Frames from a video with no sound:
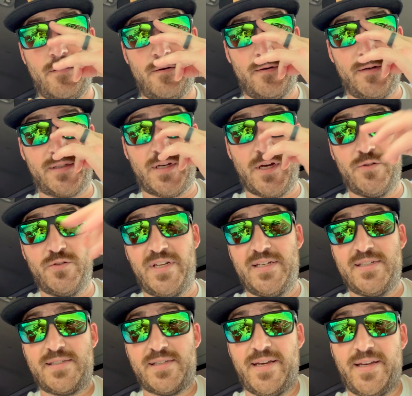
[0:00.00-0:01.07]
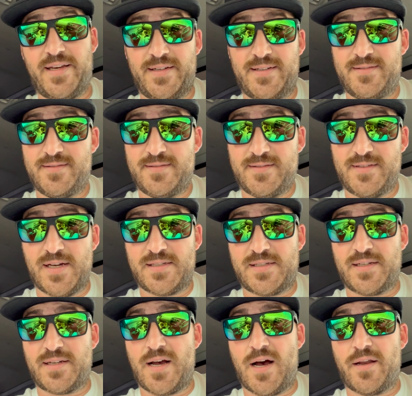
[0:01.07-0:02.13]
Let's go DC.
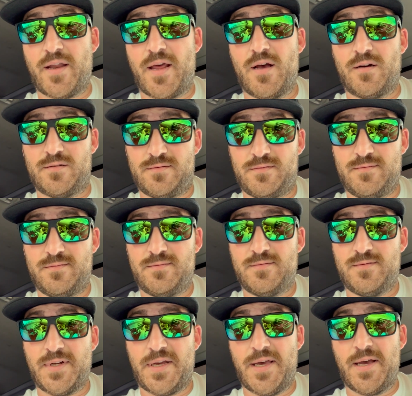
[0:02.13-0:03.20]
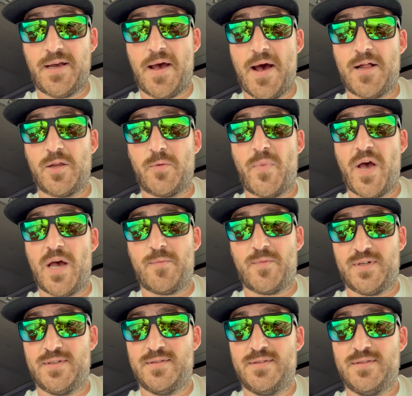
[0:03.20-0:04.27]
Dustin Connell, the king of Alabama.
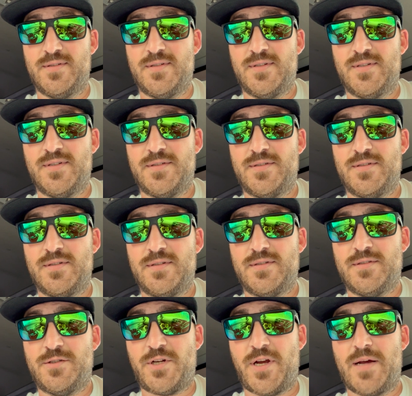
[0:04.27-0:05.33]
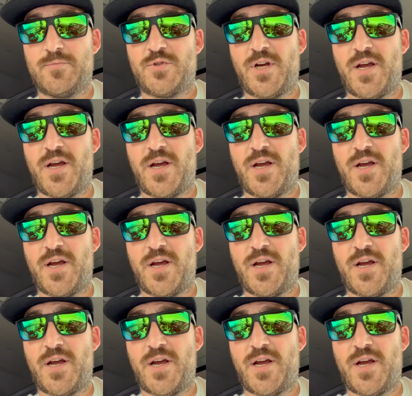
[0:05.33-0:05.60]
Champ.